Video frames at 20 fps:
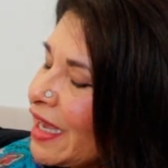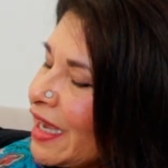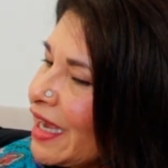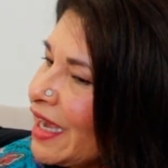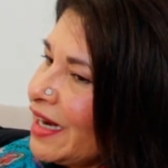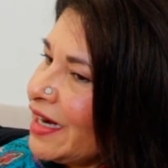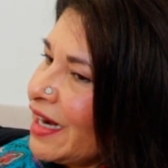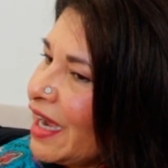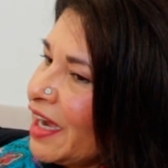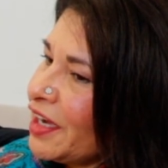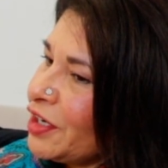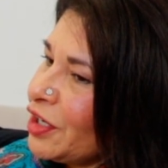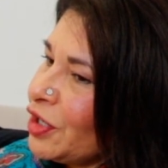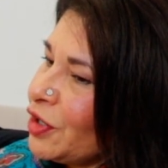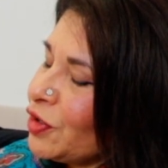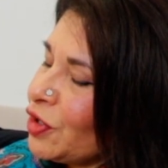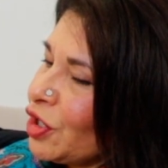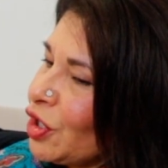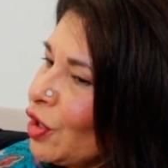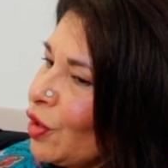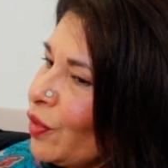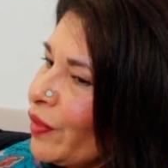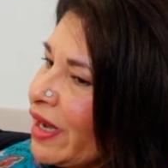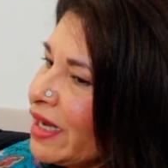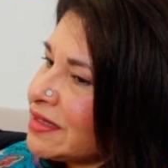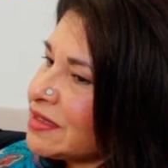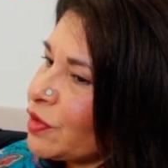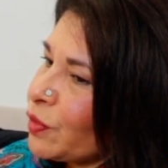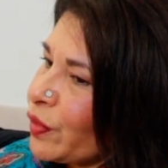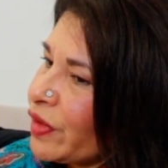And I know,
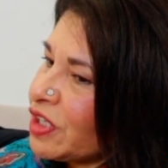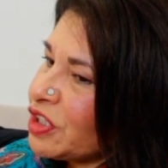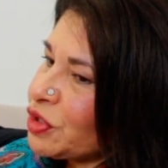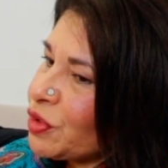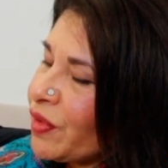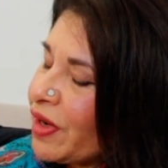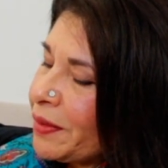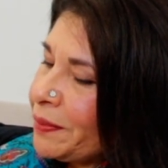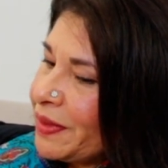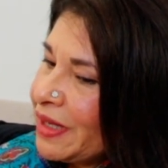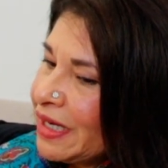as a realtor, I've